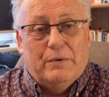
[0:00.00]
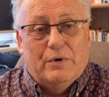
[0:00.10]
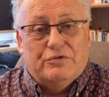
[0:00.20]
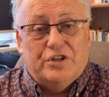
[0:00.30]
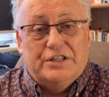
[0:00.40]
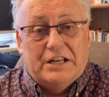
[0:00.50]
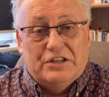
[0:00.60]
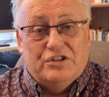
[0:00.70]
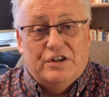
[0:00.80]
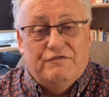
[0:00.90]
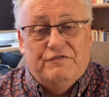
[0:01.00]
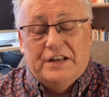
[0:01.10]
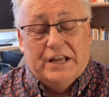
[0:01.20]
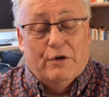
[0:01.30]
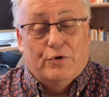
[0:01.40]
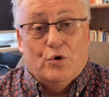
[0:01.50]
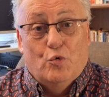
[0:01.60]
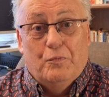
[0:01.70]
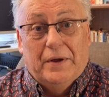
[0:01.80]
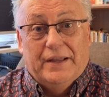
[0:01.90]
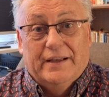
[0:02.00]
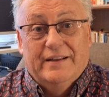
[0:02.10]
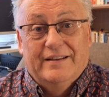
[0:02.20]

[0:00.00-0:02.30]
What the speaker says: Well, she didn't. She video called me.